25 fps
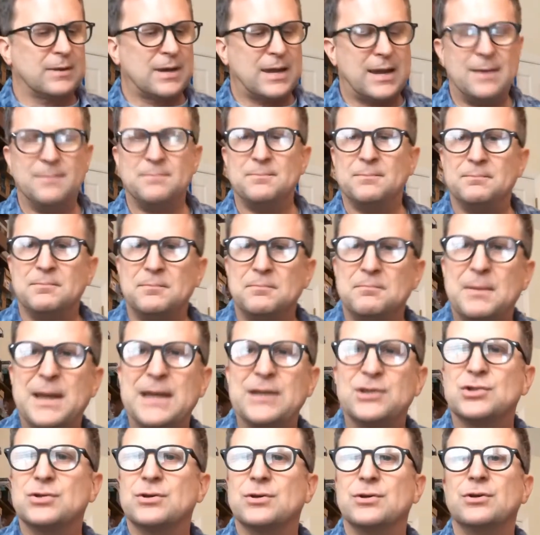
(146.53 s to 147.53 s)
And
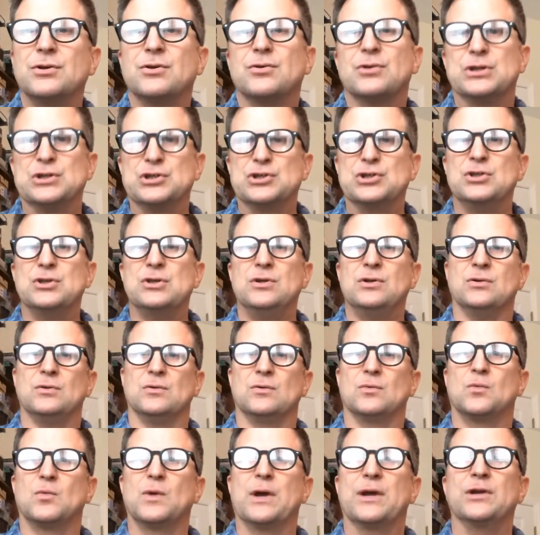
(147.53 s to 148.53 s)
make sure you're in tune
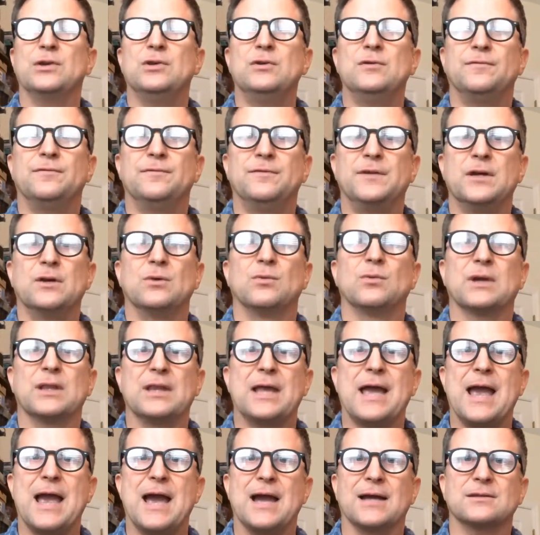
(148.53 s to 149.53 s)
where you feel
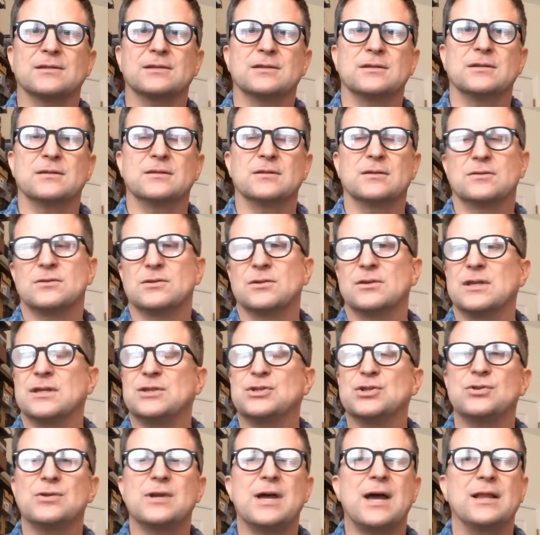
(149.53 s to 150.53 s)
relaxed so
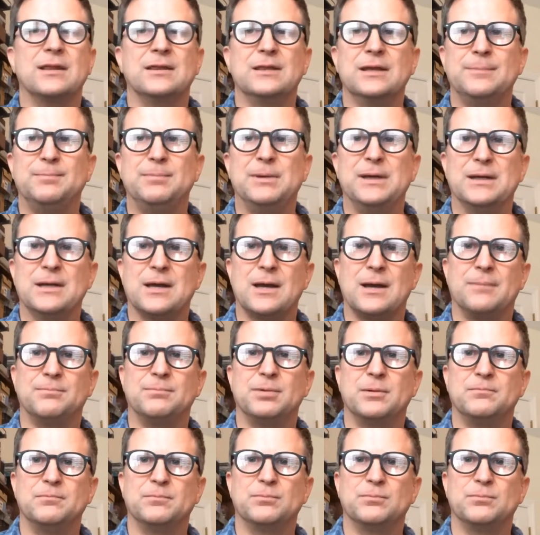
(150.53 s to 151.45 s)
that you're not lipping up,